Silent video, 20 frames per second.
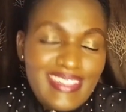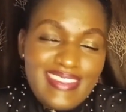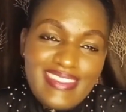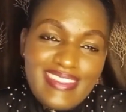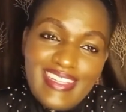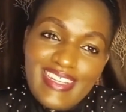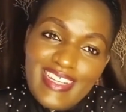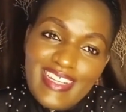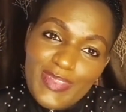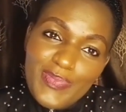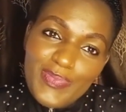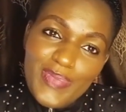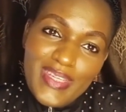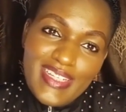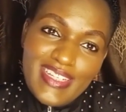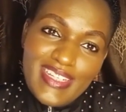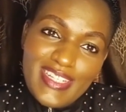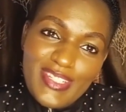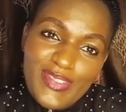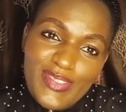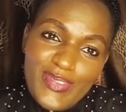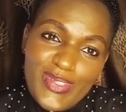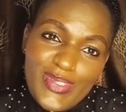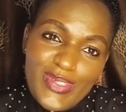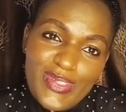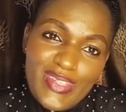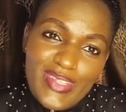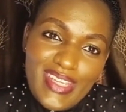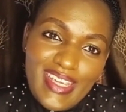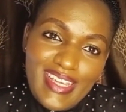That has been it for
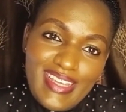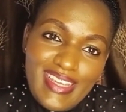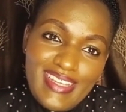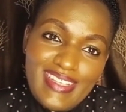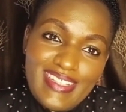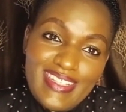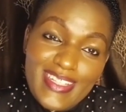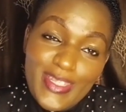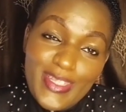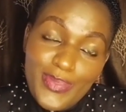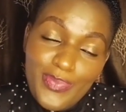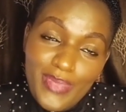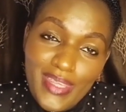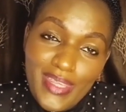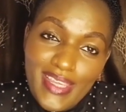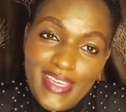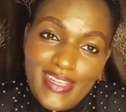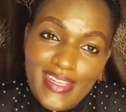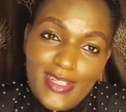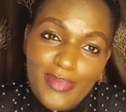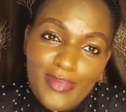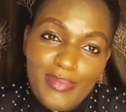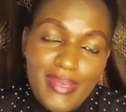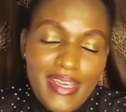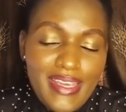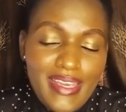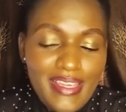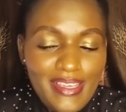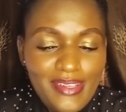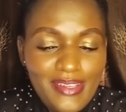today. It's me, Elma,
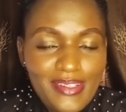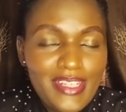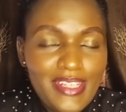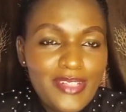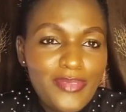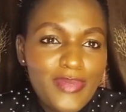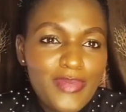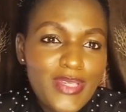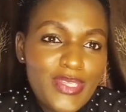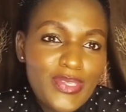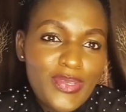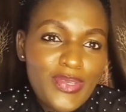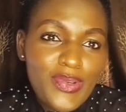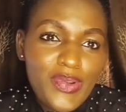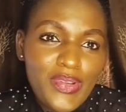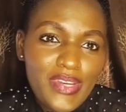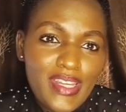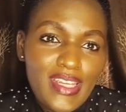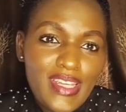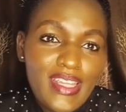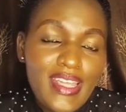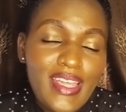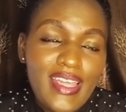here in Elma's Corner.